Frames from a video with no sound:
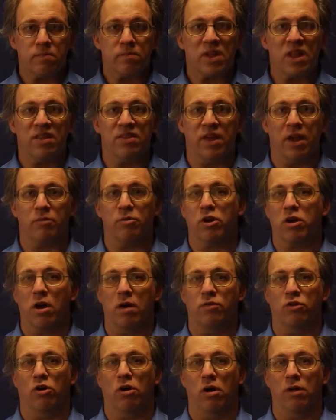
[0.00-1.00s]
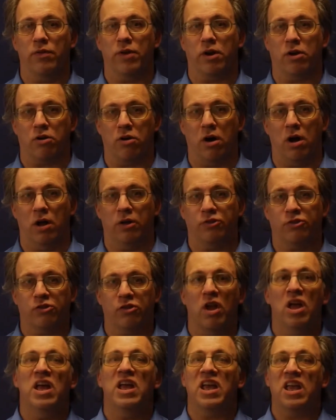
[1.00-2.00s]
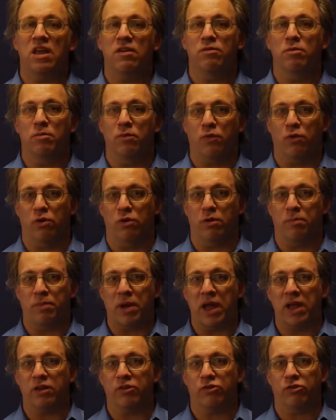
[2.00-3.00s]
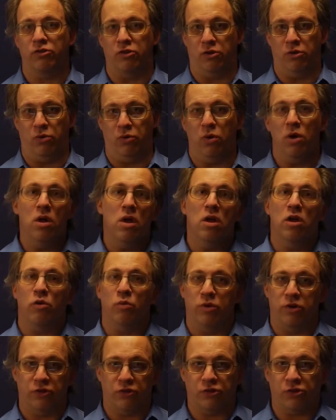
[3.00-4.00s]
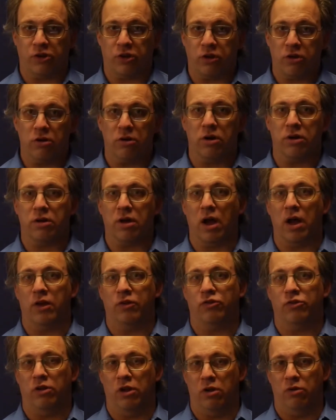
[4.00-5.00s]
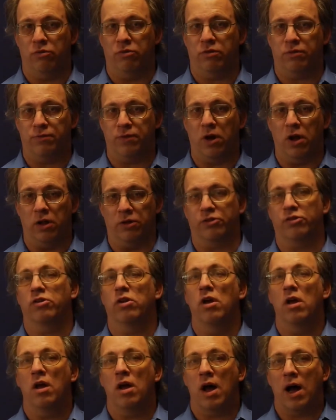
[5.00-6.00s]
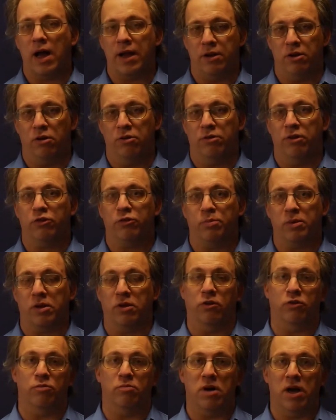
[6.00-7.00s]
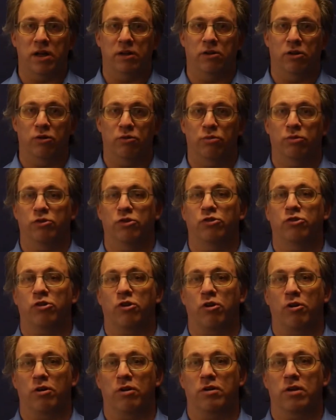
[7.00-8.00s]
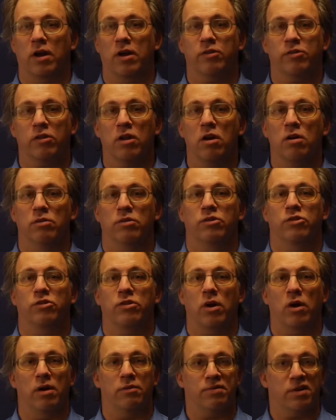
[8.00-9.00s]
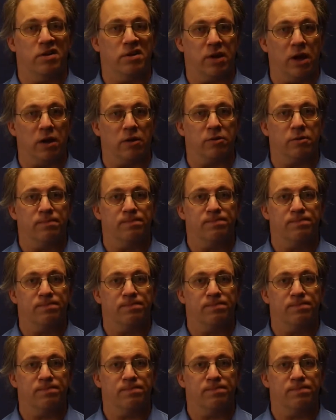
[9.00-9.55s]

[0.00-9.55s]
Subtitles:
They recover all their costs even before the banks do when a securitized loan defaults. I know this because my loan was a securitized loan. This is how I found out.